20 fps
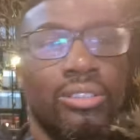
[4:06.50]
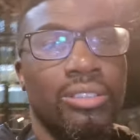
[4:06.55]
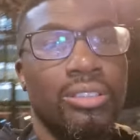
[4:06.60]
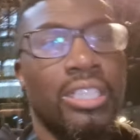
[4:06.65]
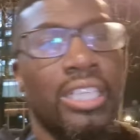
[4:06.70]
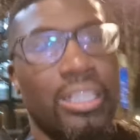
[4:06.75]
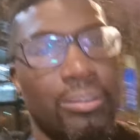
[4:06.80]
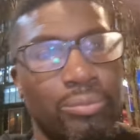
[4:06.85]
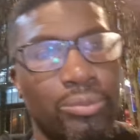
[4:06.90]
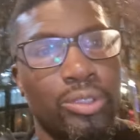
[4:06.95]

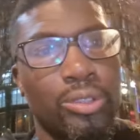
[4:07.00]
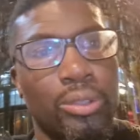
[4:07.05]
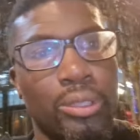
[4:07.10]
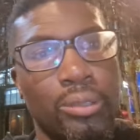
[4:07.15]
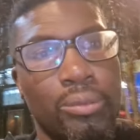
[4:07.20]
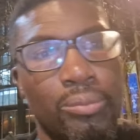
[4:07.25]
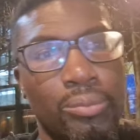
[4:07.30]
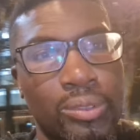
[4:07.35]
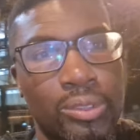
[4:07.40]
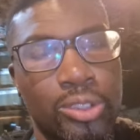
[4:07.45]
him
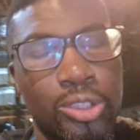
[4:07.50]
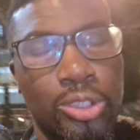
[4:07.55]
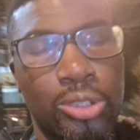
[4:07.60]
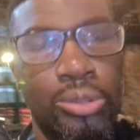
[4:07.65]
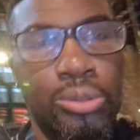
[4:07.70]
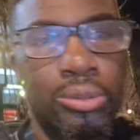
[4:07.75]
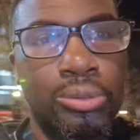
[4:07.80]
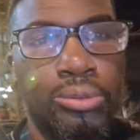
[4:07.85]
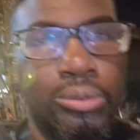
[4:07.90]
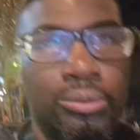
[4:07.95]

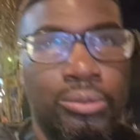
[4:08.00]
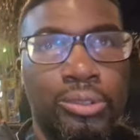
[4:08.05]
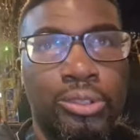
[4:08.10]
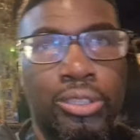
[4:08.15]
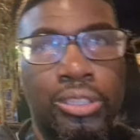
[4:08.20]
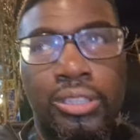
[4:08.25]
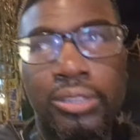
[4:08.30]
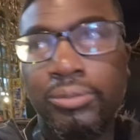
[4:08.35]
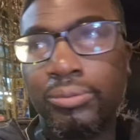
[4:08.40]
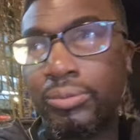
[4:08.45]
to
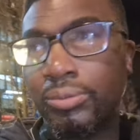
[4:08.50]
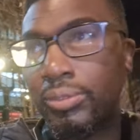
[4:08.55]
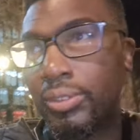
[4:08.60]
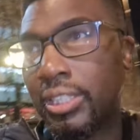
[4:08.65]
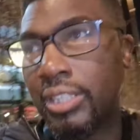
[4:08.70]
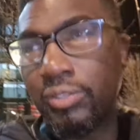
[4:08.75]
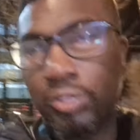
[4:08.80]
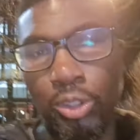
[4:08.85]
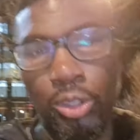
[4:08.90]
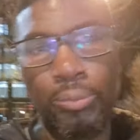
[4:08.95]

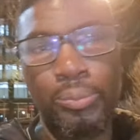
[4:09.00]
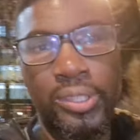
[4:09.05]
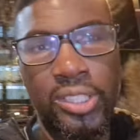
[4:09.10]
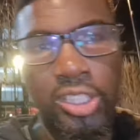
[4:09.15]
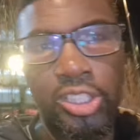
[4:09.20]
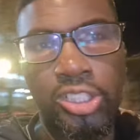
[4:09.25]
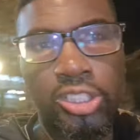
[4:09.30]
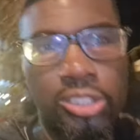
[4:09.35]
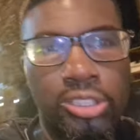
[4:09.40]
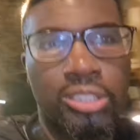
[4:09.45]
give
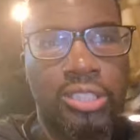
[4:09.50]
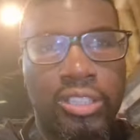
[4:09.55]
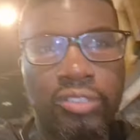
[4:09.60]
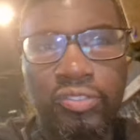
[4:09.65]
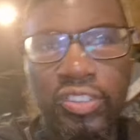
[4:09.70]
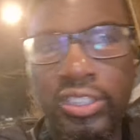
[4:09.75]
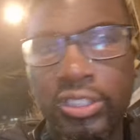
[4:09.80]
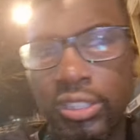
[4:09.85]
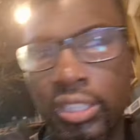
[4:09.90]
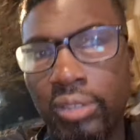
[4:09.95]
competition to the
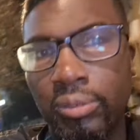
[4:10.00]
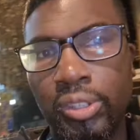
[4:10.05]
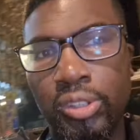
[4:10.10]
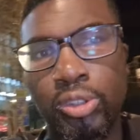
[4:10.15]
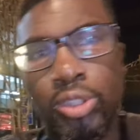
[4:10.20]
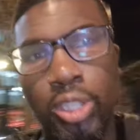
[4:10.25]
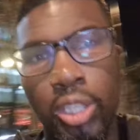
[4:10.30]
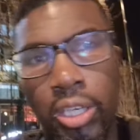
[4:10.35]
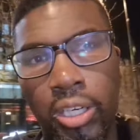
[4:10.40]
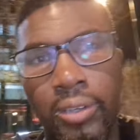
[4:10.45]
defenders that we've
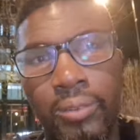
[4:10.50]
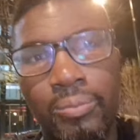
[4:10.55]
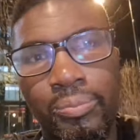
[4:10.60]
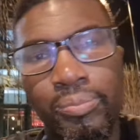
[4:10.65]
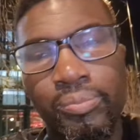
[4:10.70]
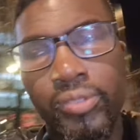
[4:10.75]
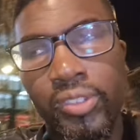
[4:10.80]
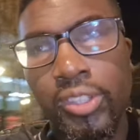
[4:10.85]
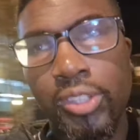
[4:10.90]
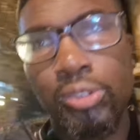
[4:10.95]
got.
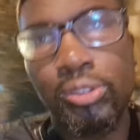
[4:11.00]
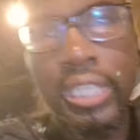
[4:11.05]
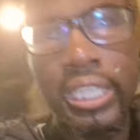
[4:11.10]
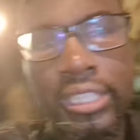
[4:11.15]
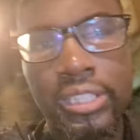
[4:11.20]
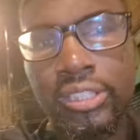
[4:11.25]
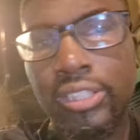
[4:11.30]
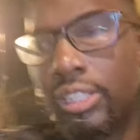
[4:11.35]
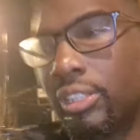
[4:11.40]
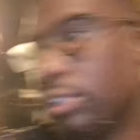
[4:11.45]

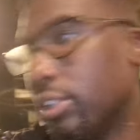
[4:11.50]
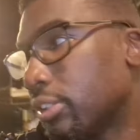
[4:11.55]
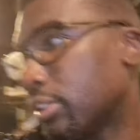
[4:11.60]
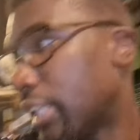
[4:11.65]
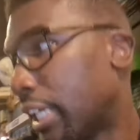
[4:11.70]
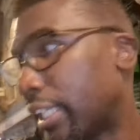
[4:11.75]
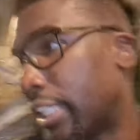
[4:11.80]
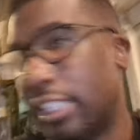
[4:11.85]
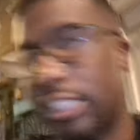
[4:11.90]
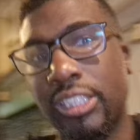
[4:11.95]
Dragusin looks
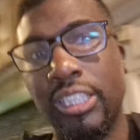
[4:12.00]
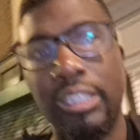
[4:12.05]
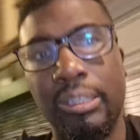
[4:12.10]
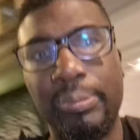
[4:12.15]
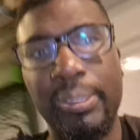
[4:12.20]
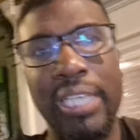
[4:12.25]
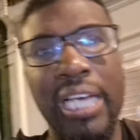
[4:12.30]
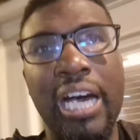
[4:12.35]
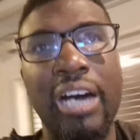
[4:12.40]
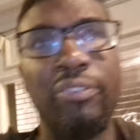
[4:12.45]
like he's going to
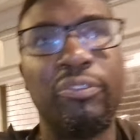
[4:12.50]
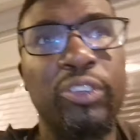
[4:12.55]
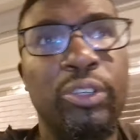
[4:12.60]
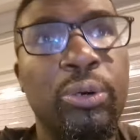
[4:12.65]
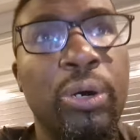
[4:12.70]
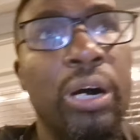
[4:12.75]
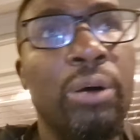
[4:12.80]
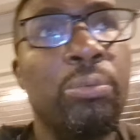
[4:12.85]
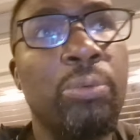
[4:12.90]
be out for quite a